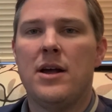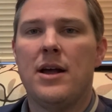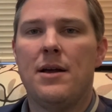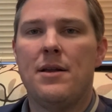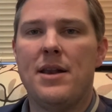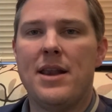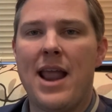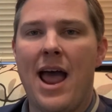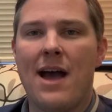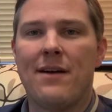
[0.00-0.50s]

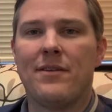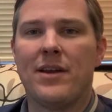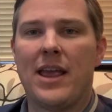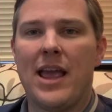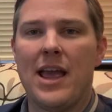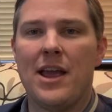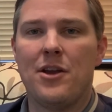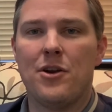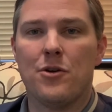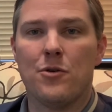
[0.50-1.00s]

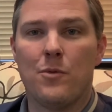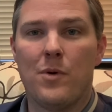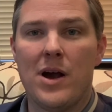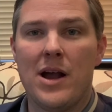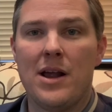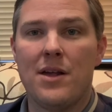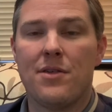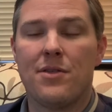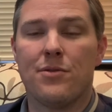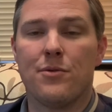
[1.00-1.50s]
navigate your
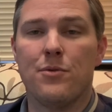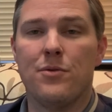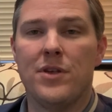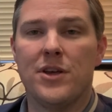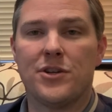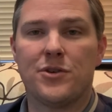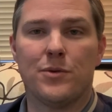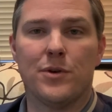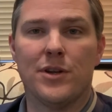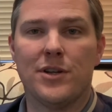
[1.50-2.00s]
way through
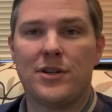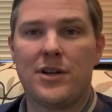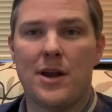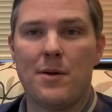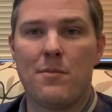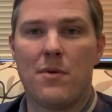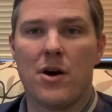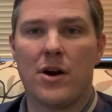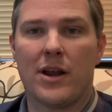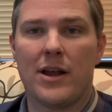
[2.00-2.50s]
this real estate
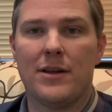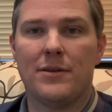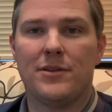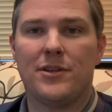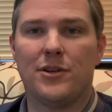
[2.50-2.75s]
market.